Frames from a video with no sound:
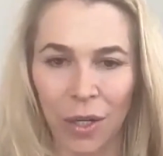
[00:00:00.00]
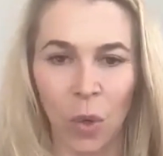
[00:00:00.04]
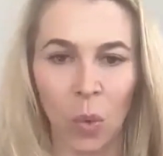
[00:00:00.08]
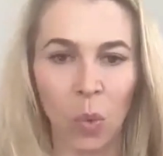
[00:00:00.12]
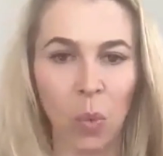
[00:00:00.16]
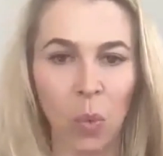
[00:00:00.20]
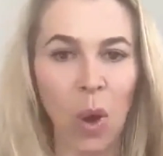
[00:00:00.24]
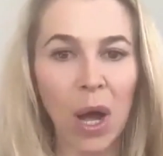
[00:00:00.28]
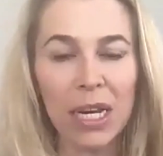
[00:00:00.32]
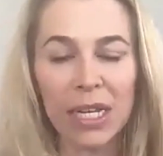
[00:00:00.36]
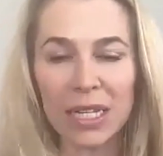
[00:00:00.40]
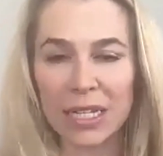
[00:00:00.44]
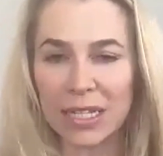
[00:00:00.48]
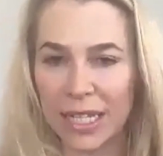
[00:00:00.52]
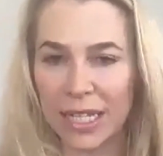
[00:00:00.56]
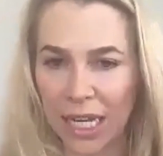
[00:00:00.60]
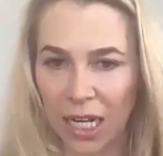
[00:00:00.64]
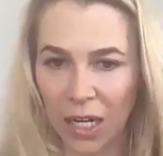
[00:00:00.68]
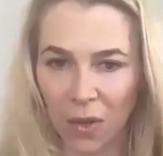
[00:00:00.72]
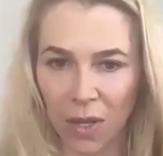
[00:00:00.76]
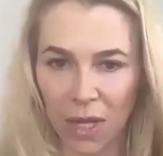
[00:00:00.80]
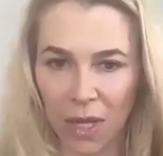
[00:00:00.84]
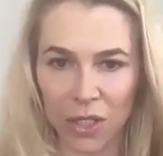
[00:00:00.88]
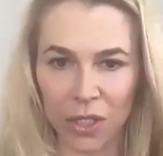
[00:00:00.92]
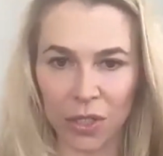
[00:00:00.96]
What does
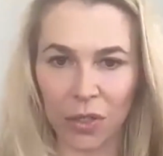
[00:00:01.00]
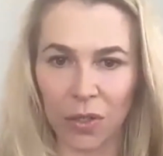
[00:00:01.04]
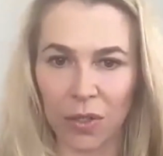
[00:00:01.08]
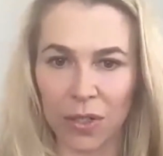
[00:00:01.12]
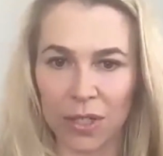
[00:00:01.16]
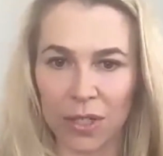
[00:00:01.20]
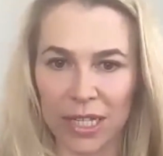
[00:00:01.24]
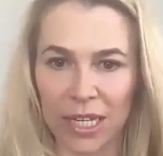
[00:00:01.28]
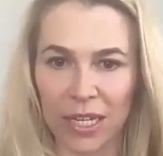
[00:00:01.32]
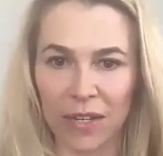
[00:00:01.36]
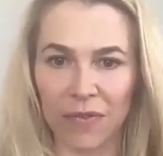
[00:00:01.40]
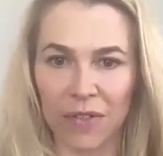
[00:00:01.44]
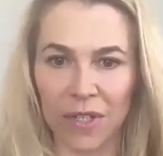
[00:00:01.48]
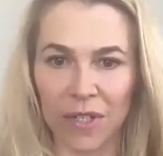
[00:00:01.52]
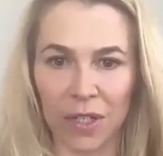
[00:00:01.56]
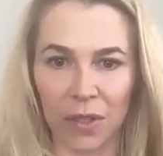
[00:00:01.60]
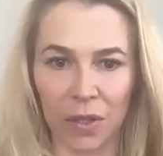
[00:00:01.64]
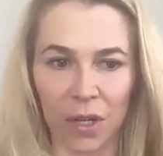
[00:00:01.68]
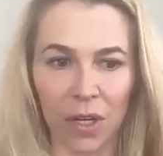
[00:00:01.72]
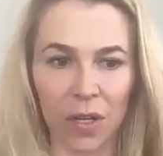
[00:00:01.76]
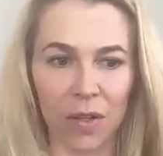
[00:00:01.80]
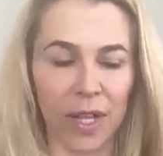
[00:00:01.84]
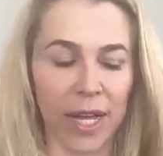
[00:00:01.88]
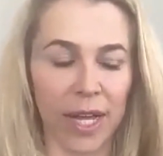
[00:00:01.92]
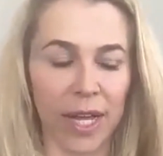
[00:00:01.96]
psychological safety
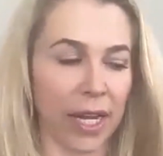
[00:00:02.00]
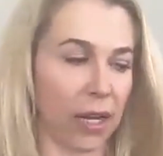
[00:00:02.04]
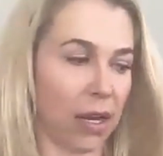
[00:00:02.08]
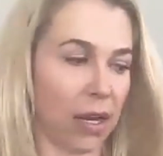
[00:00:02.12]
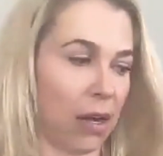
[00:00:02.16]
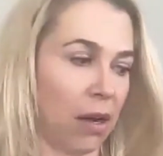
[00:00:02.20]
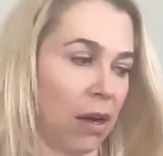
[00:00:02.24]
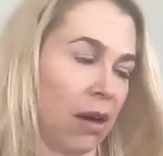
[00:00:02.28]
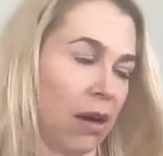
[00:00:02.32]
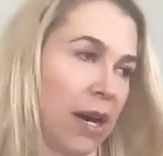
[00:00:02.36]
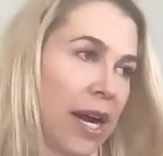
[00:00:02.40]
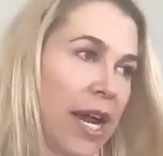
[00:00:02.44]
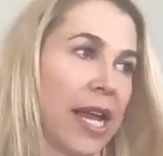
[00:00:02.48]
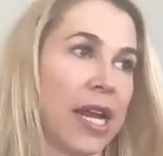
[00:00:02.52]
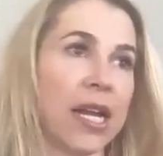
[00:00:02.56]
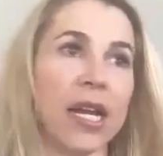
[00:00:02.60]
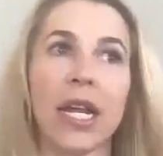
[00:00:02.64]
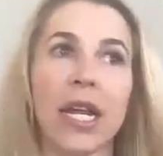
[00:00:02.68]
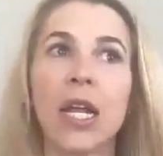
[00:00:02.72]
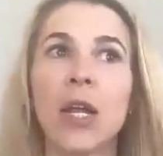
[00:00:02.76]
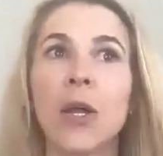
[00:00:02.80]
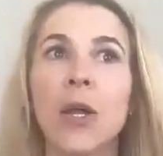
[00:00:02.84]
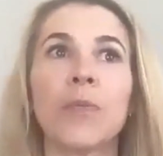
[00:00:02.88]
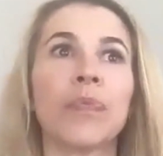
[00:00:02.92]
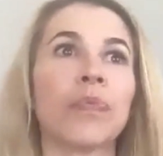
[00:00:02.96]
look like? All
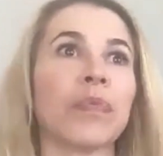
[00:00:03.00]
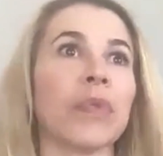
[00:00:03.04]
right.